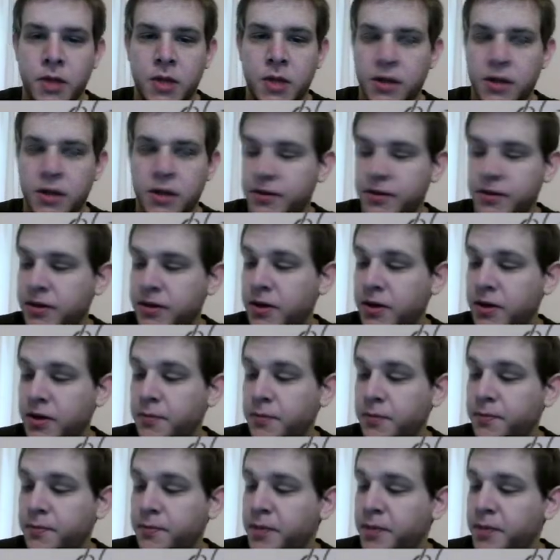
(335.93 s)
So there
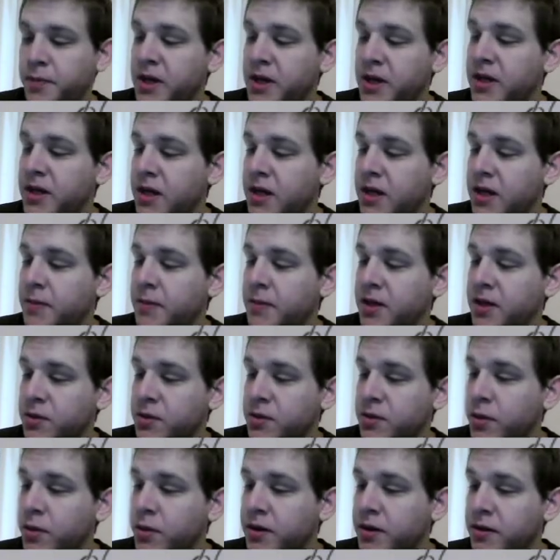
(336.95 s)
are p to the n minus
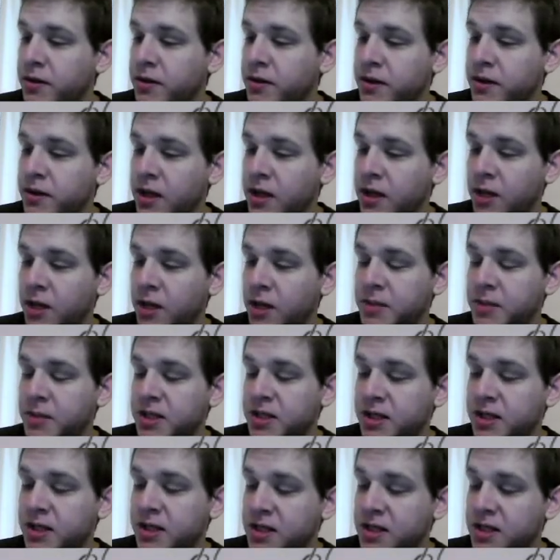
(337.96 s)
1 elements
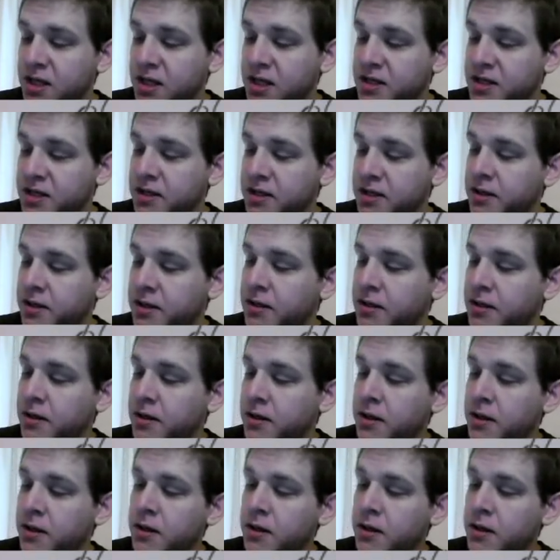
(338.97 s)
in this list.
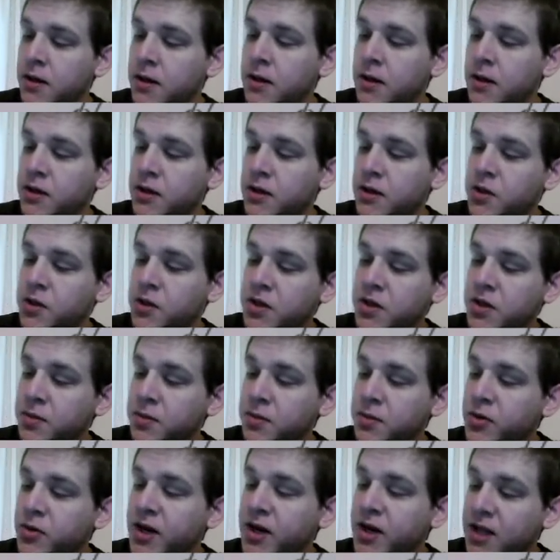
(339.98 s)
So I
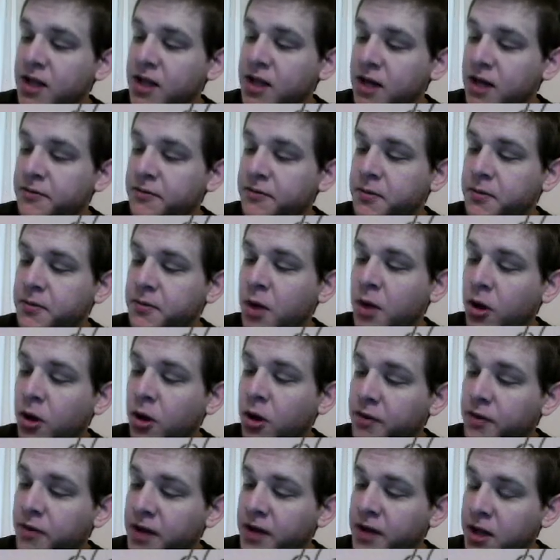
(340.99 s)
subtract that from
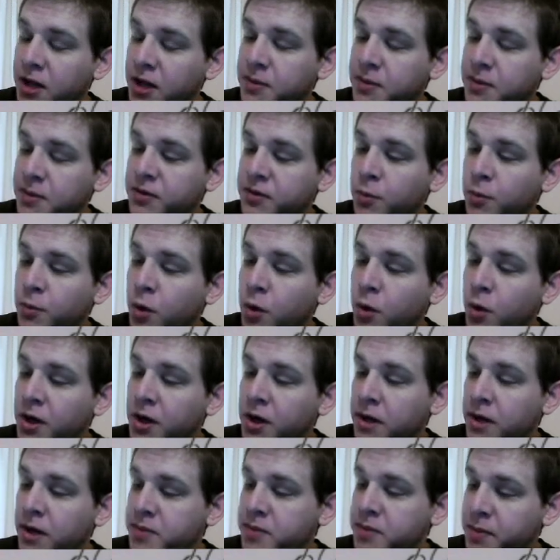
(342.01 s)
all the elements from 1
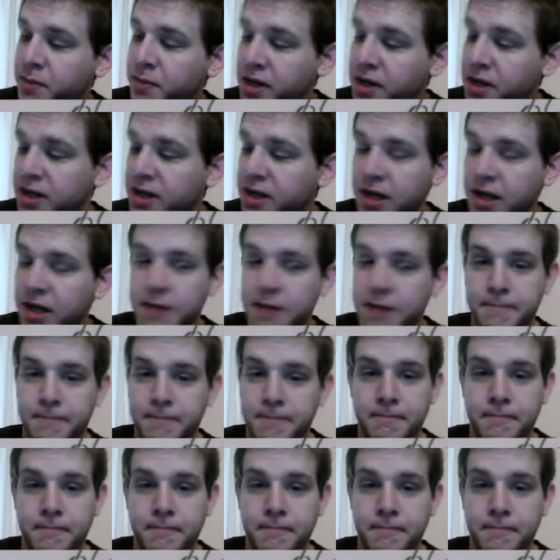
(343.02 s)
up to p to the n,